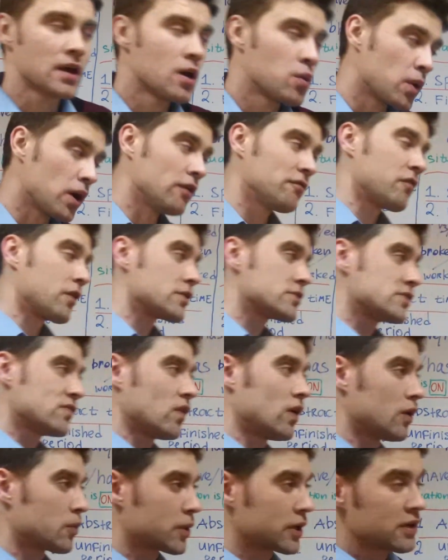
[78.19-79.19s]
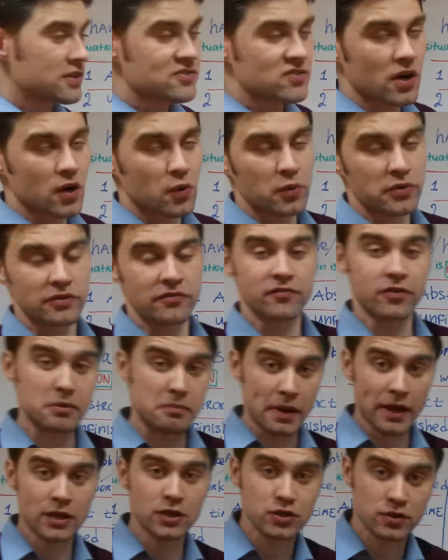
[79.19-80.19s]
Well, first of all, we're going to start with the
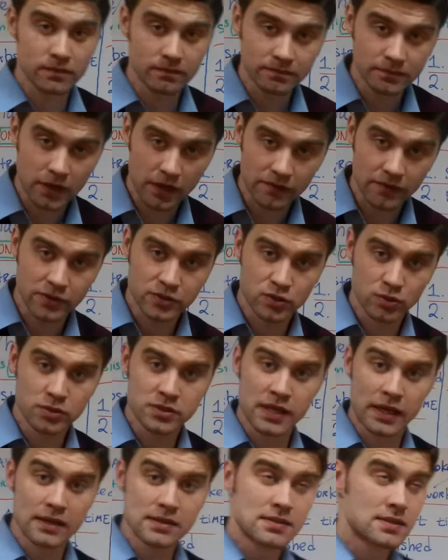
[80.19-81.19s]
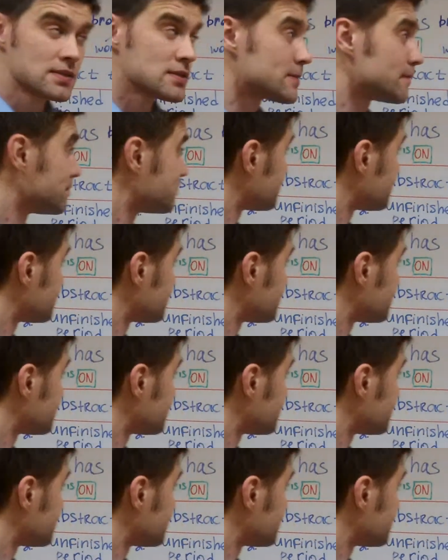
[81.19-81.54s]
formation of the two tenses.